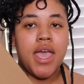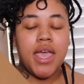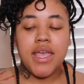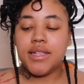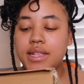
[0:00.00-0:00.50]

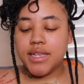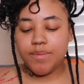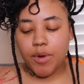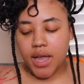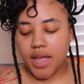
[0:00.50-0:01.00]
is this
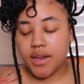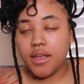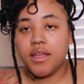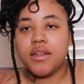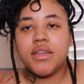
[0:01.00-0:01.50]
brand.
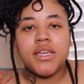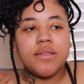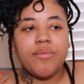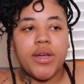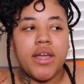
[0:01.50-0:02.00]
This
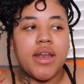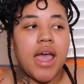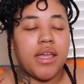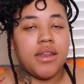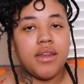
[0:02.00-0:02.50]
brand,
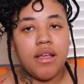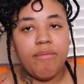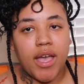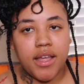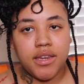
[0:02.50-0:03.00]
I ended up
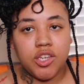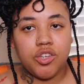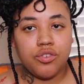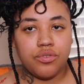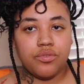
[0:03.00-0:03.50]
buying these
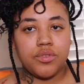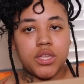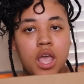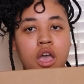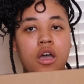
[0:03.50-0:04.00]
shoes
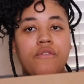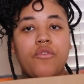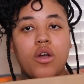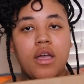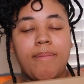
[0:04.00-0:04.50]

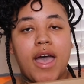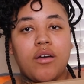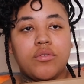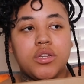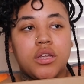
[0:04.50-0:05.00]
for
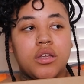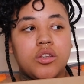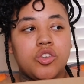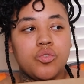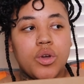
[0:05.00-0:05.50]
about
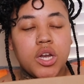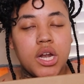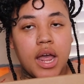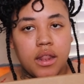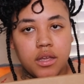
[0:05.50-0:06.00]

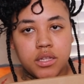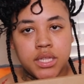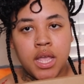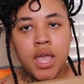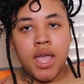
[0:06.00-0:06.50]
$200.
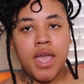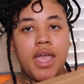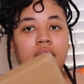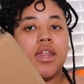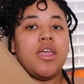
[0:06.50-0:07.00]

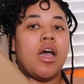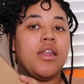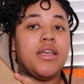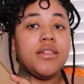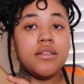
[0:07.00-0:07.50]
And y'all,
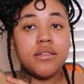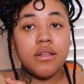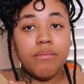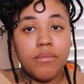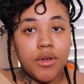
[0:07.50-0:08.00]
these is
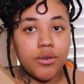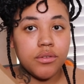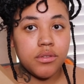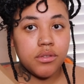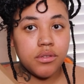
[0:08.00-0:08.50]
the
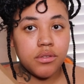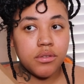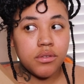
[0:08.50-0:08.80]
most